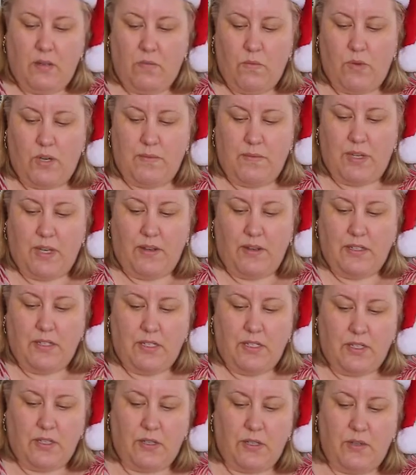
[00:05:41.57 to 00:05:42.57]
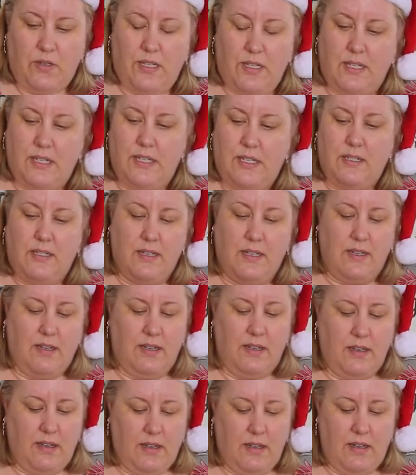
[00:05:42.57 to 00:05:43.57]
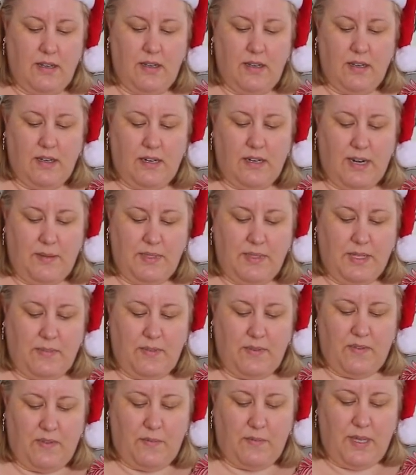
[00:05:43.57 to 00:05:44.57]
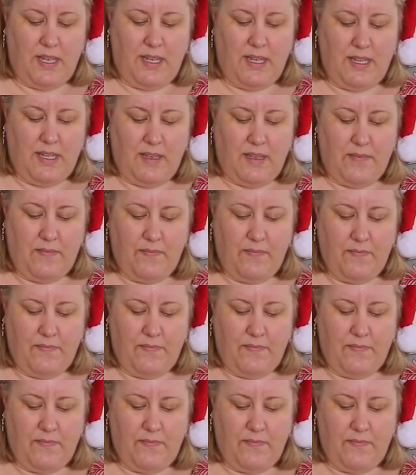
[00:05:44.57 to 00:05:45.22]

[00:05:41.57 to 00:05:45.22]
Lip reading: What I'm going to do is grab some of the pink,